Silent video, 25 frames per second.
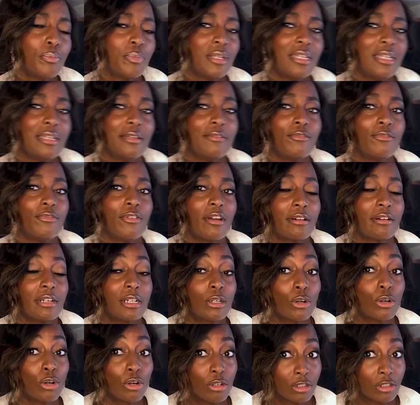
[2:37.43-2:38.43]
be
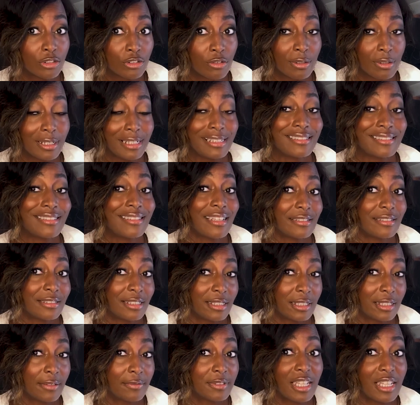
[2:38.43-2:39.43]
very culturally
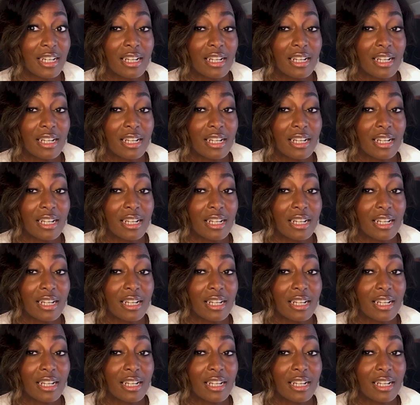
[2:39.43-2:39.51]
sensitive.